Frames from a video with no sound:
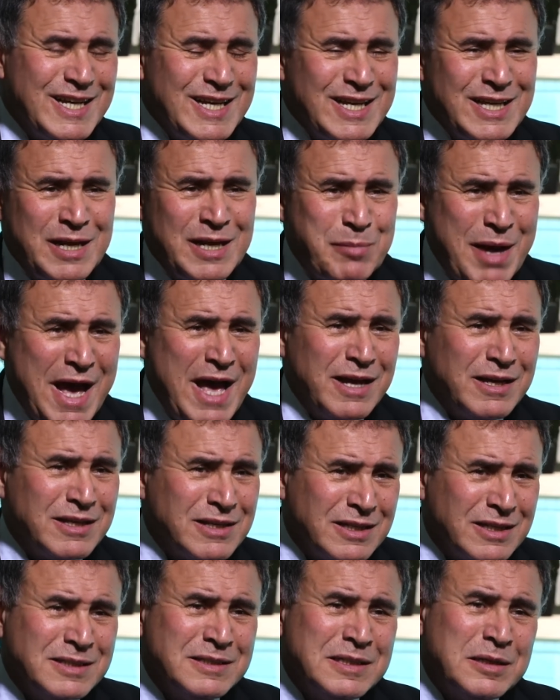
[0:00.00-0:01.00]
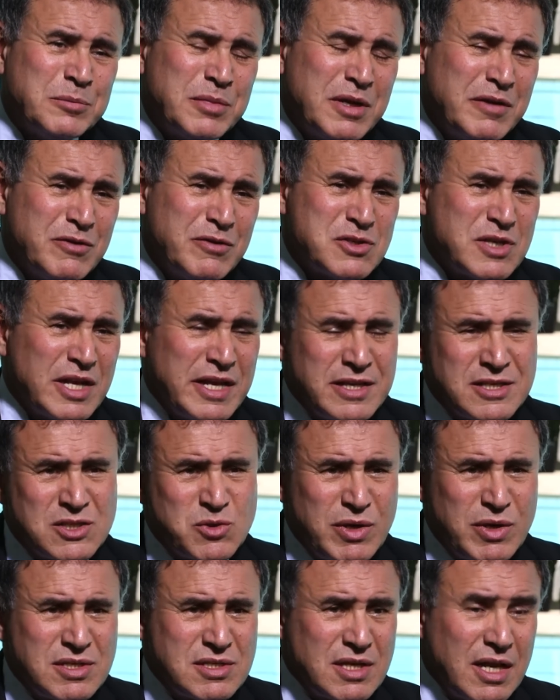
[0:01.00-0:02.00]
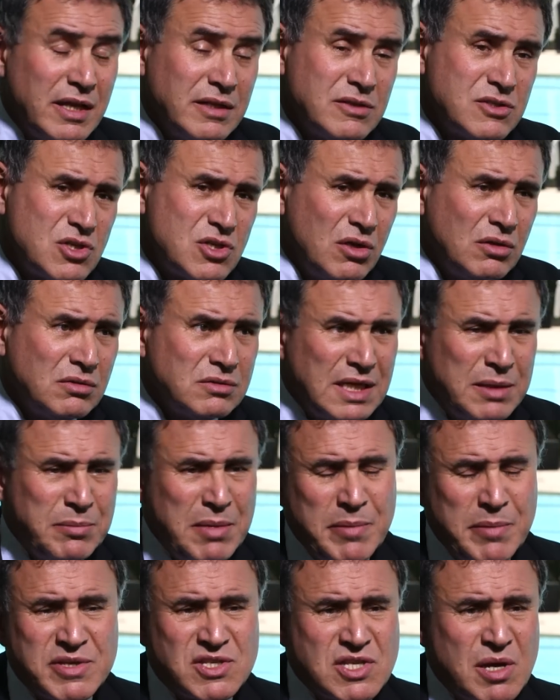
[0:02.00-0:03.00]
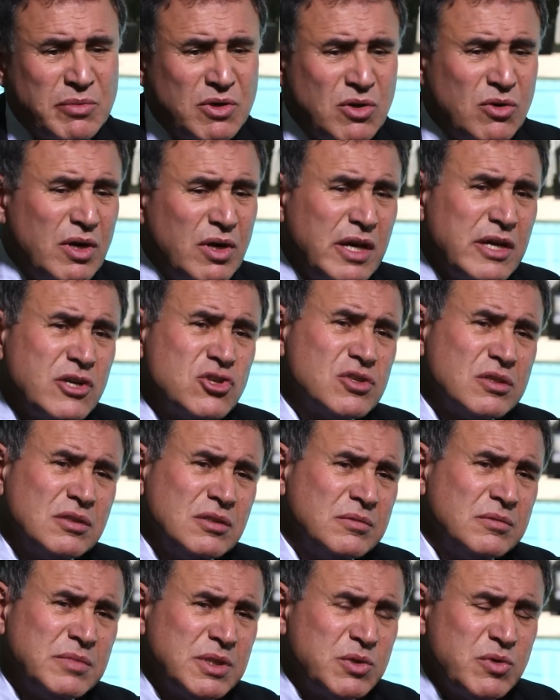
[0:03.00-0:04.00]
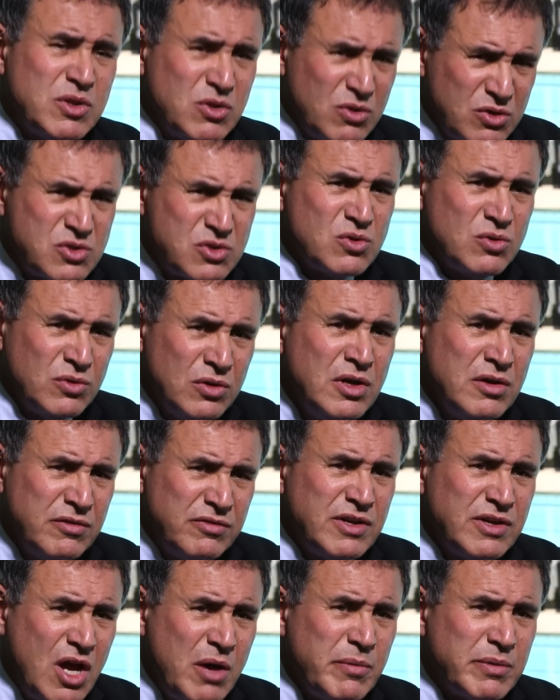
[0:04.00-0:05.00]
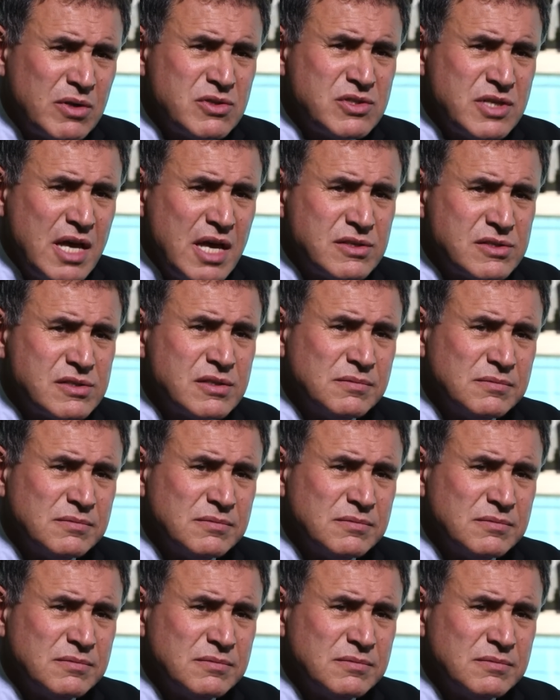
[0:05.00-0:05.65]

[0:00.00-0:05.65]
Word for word: in a bank previously in Switzerland. So there may be some correlation between those two phenomena, yes.